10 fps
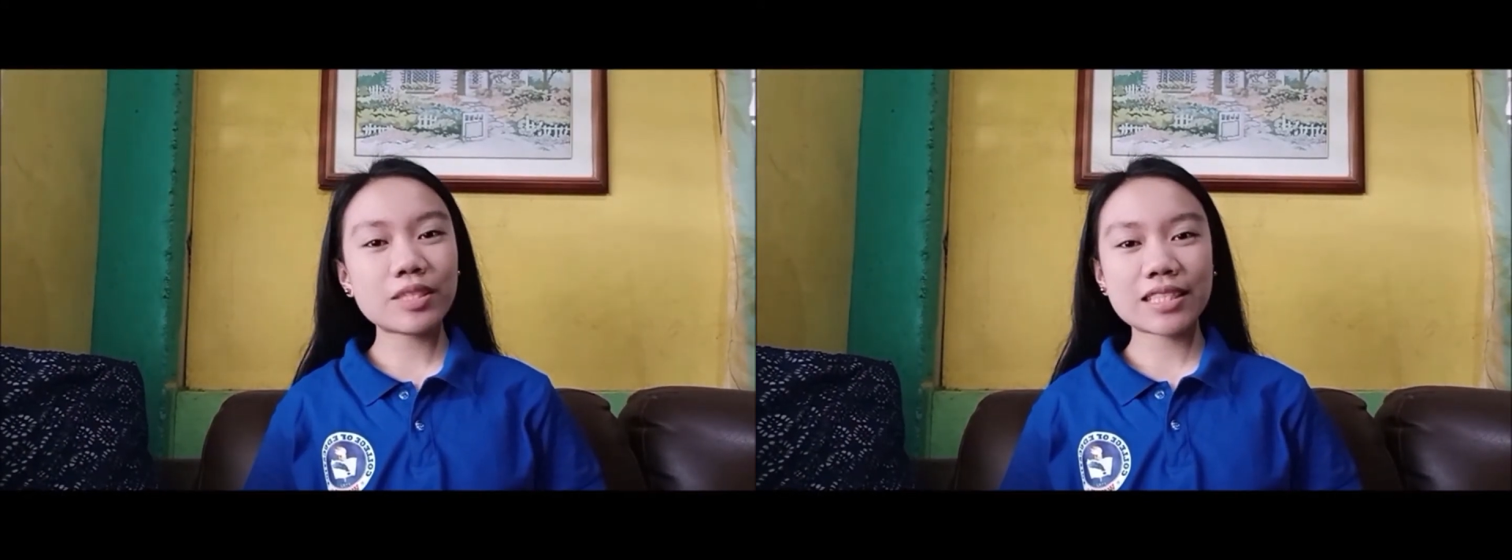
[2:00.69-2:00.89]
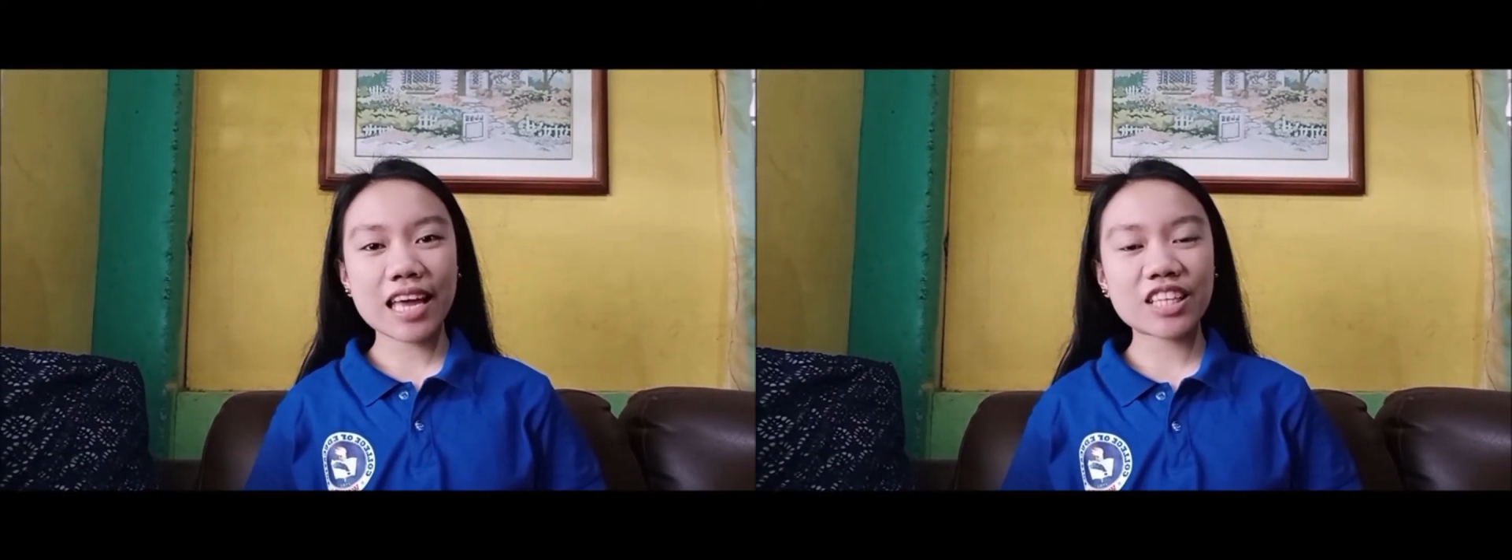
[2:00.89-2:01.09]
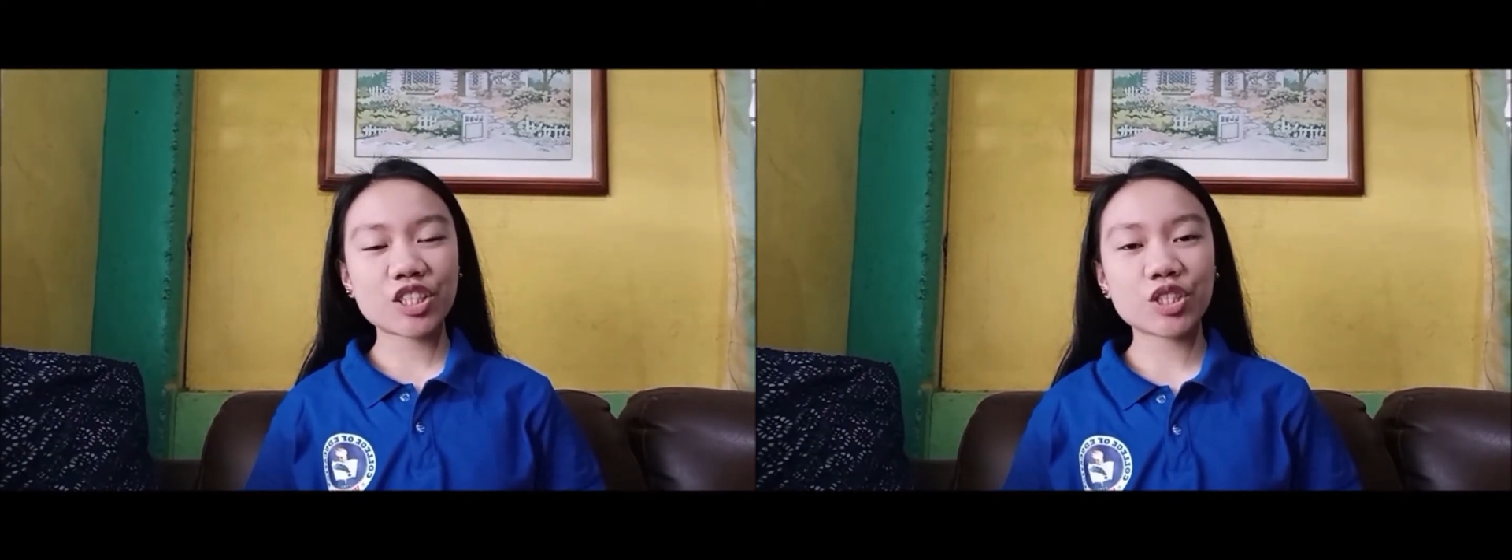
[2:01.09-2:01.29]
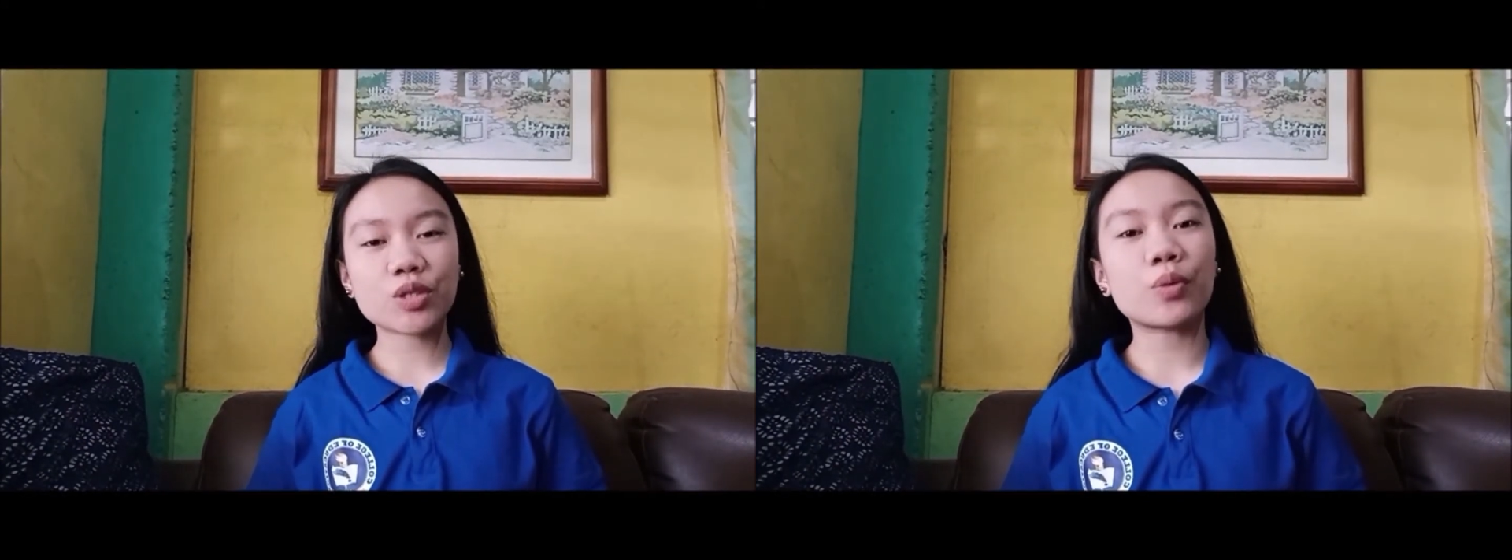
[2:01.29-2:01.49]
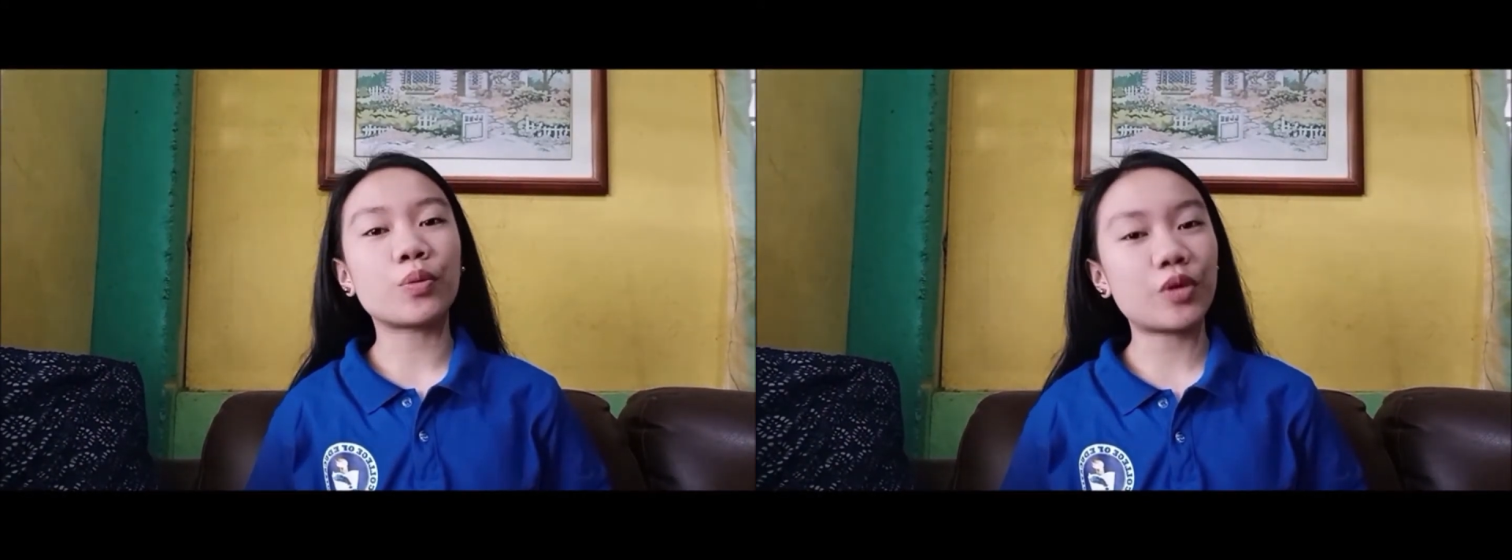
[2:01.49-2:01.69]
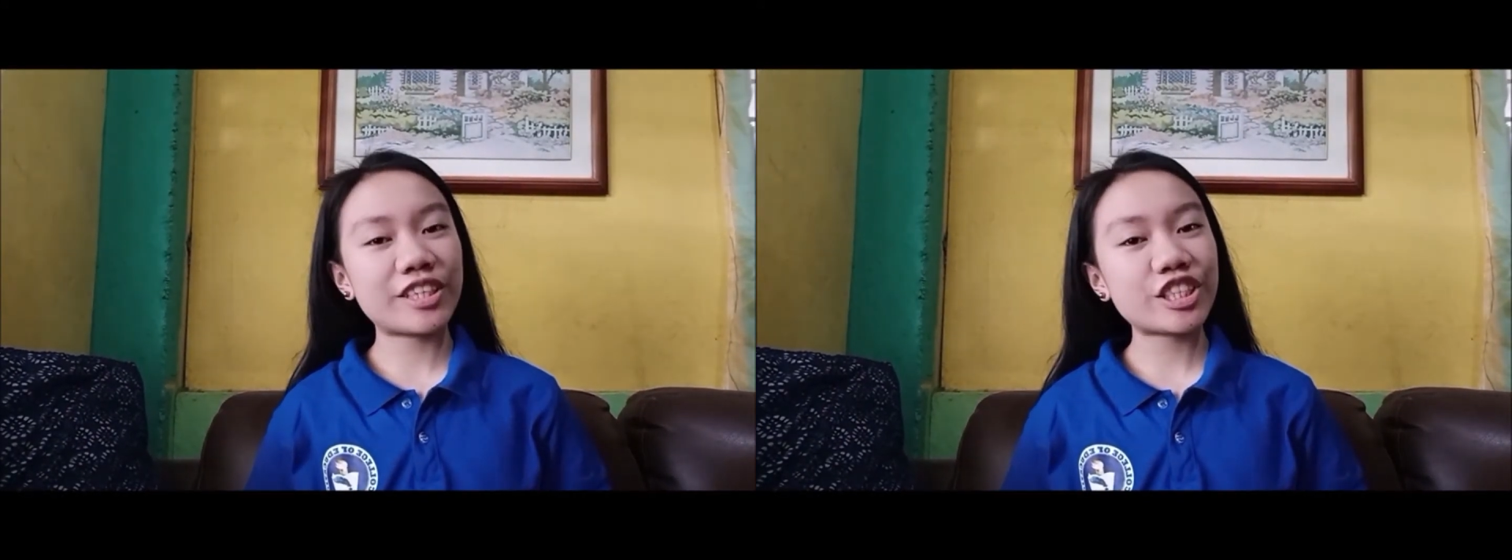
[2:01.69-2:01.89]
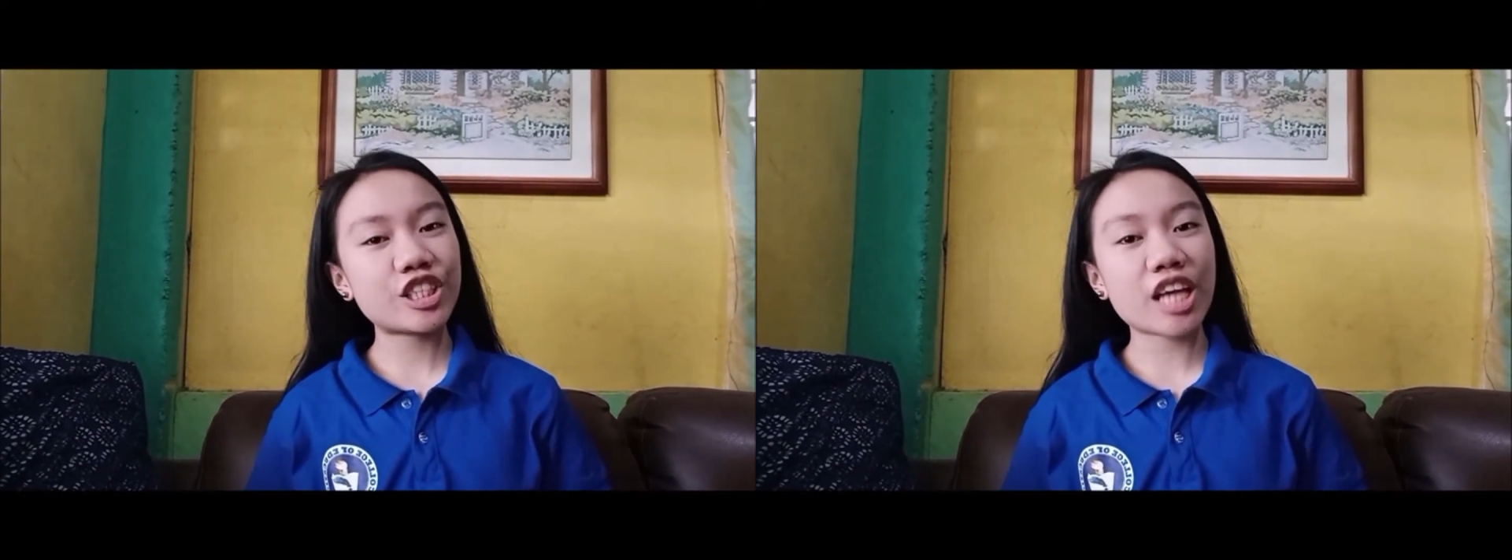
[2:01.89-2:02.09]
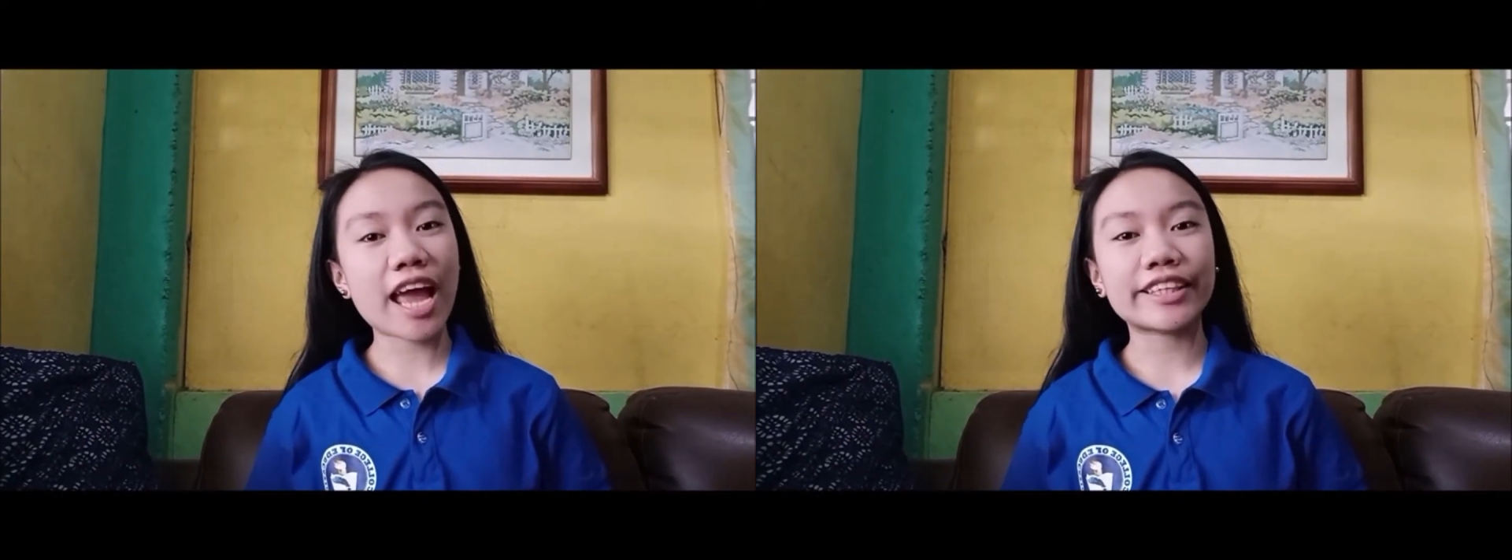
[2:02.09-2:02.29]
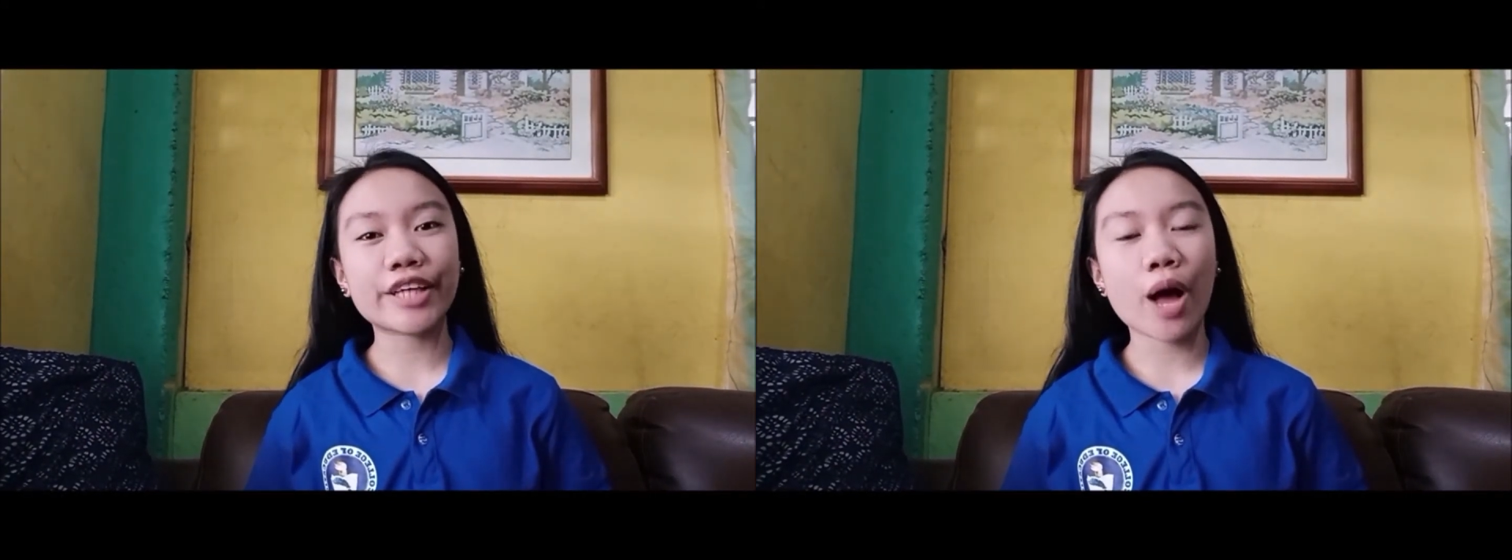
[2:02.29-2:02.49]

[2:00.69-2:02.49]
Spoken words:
possessed rich and